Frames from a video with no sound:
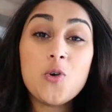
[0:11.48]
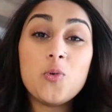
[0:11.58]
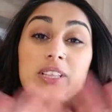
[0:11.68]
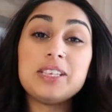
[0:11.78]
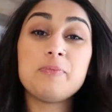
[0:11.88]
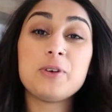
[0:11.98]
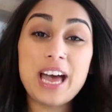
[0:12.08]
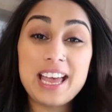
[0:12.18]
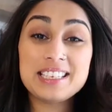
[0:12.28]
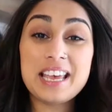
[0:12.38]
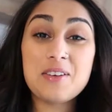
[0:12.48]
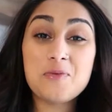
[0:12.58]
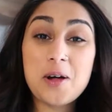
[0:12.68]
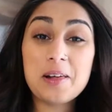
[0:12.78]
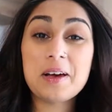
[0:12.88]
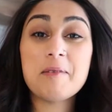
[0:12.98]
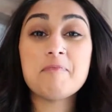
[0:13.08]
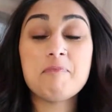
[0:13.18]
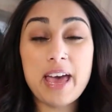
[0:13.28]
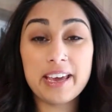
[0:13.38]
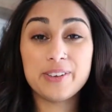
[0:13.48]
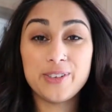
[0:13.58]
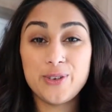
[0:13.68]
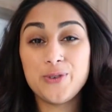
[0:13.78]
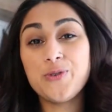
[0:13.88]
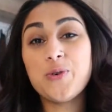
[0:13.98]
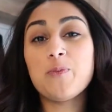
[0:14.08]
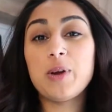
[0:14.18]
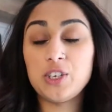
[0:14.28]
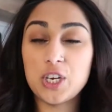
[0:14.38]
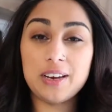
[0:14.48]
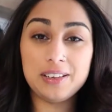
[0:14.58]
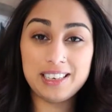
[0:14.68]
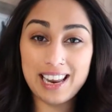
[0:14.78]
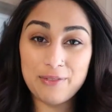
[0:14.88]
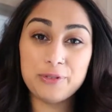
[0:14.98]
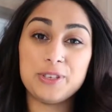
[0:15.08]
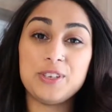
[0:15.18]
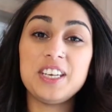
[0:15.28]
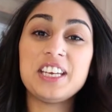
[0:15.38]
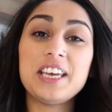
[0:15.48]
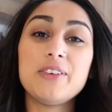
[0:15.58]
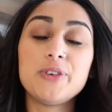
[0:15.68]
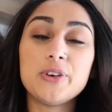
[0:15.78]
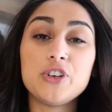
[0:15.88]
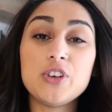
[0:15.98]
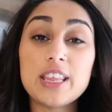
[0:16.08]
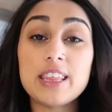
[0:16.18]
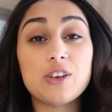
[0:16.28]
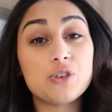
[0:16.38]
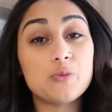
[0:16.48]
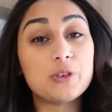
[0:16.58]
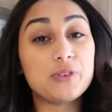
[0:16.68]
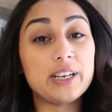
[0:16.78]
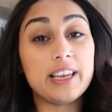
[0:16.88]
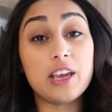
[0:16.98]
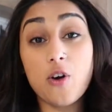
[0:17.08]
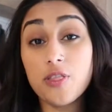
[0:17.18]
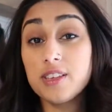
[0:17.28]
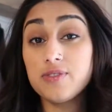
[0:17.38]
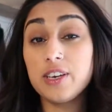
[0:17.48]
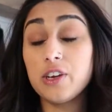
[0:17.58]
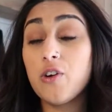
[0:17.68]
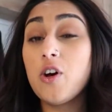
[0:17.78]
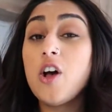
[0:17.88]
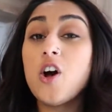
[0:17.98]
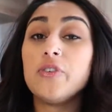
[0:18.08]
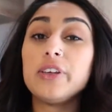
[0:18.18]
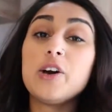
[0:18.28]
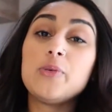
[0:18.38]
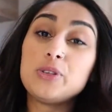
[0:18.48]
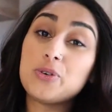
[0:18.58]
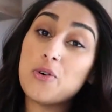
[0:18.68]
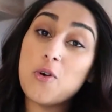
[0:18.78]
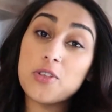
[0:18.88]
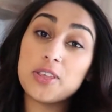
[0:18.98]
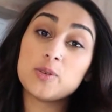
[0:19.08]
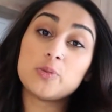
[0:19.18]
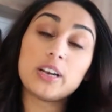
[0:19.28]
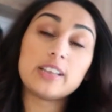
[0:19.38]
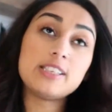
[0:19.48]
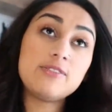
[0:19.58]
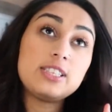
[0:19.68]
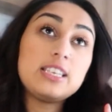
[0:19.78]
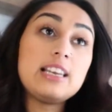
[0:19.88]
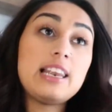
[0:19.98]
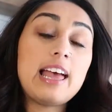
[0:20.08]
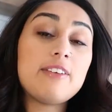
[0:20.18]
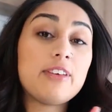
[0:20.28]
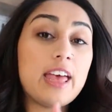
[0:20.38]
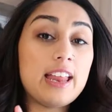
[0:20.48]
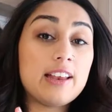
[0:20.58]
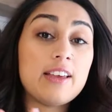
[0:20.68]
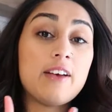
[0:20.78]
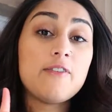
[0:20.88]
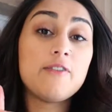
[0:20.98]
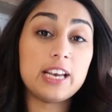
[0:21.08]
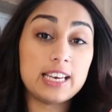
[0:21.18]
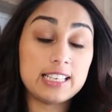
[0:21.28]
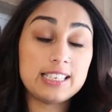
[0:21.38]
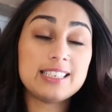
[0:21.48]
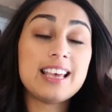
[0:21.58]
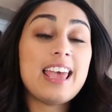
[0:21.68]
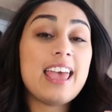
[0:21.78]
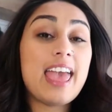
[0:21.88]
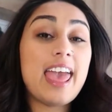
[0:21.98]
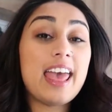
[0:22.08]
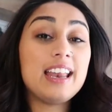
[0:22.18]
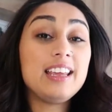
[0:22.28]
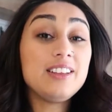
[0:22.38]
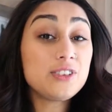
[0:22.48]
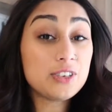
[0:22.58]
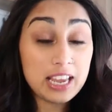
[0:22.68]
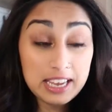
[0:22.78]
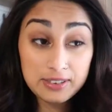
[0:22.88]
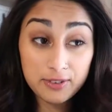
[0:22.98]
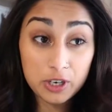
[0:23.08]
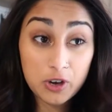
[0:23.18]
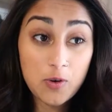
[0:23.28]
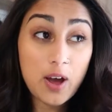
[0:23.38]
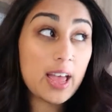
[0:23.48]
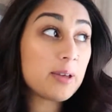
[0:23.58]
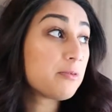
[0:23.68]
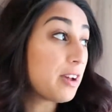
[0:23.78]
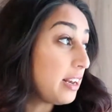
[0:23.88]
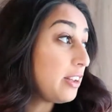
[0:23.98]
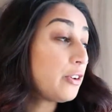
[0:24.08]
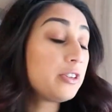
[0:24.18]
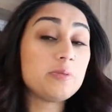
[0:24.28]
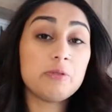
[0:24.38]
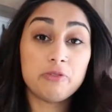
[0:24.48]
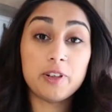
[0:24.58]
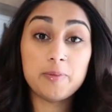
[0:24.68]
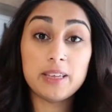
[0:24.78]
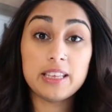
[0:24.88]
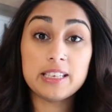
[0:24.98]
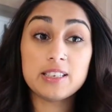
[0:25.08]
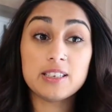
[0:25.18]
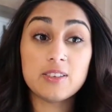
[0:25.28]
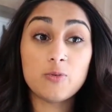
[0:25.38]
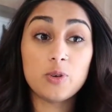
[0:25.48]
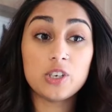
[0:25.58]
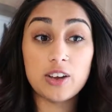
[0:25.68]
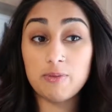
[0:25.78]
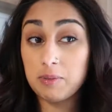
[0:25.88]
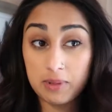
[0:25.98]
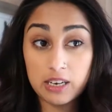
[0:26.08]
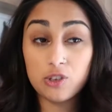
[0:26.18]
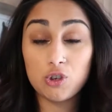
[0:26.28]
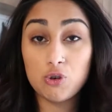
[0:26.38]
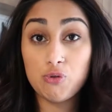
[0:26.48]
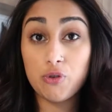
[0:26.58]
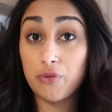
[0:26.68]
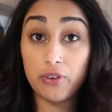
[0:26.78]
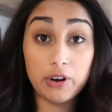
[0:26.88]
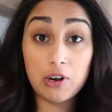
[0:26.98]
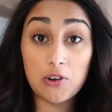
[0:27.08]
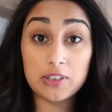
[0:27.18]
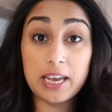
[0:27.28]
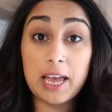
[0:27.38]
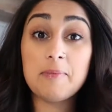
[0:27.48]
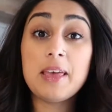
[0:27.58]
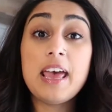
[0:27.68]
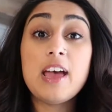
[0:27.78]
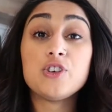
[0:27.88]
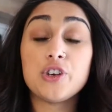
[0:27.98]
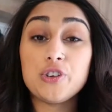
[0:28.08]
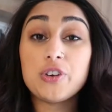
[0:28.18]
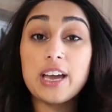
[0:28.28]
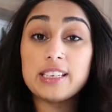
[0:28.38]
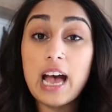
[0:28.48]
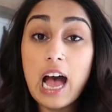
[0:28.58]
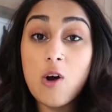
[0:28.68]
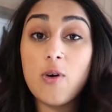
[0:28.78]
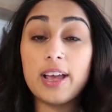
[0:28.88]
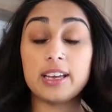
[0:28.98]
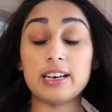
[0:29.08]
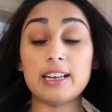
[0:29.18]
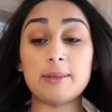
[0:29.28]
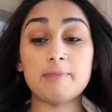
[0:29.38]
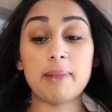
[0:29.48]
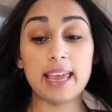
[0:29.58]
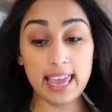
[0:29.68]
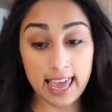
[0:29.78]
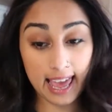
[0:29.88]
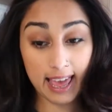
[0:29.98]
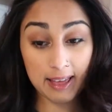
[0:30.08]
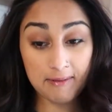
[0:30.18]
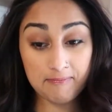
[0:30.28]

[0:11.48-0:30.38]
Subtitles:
What's up, you guys, and welcome back to my channel, Life with Sina. If you're new here, thank you so much for clicking on this video. Over here we talk all things productivity, life and fitness. And in today's video I am finally going to be filming this, which I've been meaning to for a very long time, showing you guys how I curl my hair.